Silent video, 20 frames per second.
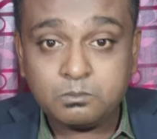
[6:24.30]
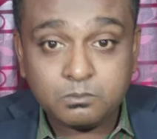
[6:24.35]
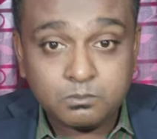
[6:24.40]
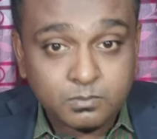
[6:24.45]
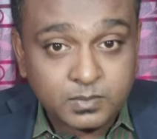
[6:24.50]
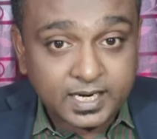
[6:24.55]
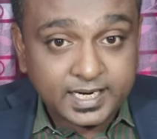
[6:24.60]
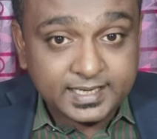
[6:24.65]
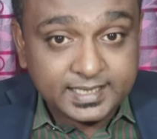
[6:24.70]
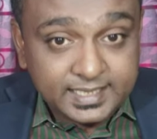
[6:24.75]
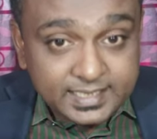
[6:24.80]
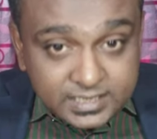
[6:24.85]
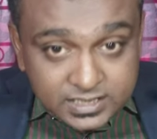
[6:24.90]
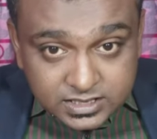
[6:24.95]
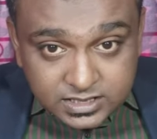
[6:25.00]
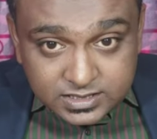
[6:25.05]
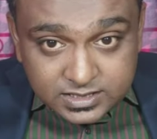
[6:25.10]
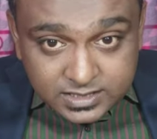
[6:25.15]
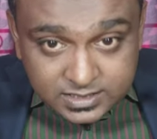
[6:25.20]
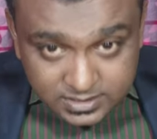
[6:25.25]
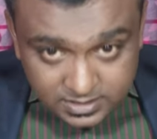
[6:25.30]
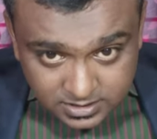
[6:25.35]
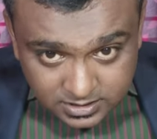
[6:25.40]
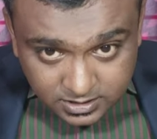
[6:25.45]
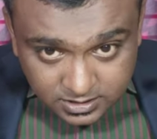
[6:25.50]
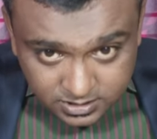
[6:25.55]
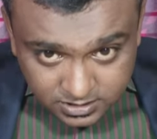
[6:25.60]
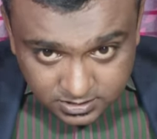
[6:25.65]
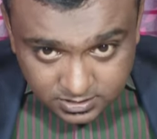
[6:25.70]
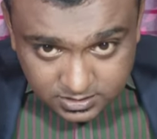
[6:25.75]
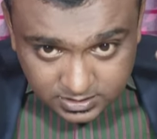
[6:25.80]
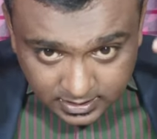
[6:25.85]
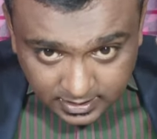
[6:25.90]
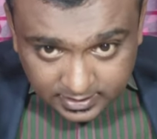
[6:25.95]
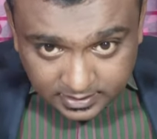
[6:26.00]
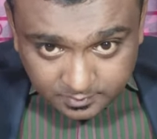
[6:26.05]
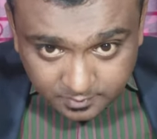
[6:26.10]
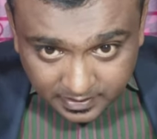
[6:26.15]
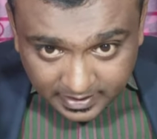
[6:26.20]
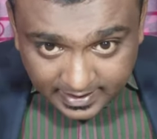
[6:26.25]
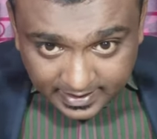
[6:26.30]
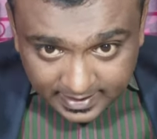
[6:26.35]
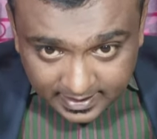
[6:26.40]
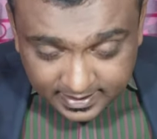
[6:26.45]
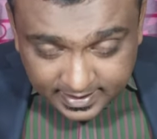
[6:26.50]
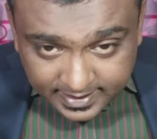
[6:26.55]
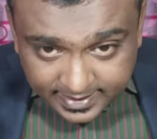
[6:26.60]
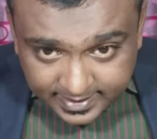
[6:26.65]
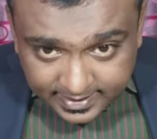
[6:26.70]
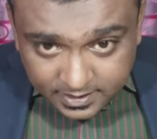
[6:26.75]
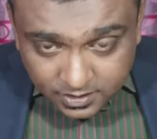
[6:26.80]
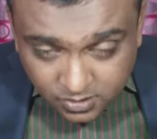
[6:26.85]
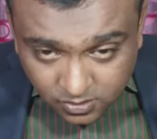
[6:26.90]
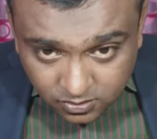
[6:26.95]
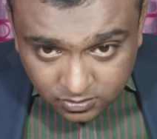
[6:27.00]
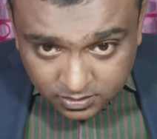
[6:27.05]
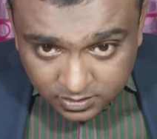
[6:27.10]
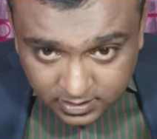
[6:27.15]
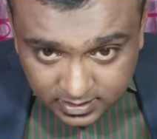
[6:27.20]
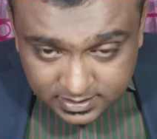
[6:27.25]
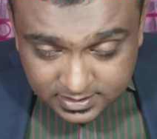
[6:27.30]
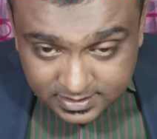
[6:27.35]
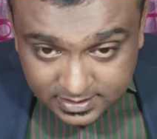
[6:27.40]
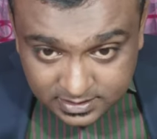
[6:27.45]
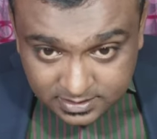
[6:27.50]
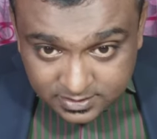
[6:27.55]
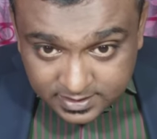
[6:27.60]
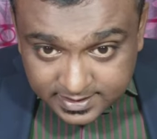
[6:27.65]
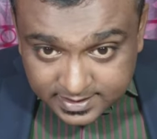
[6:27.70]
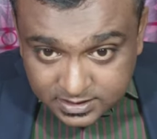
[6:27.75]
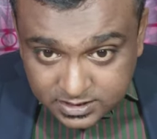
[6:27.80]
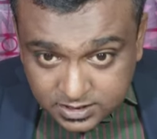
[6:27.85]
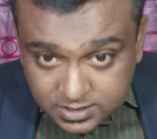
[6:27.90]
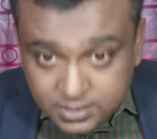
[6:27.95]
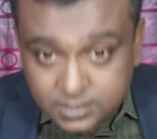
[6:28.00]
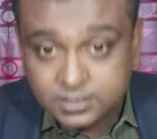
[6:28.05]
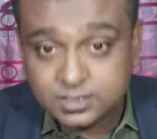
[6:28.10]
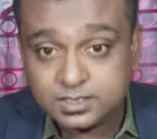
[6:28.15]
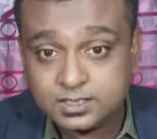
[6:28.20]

My teacher's instruction started playing again, don't trust a stranger.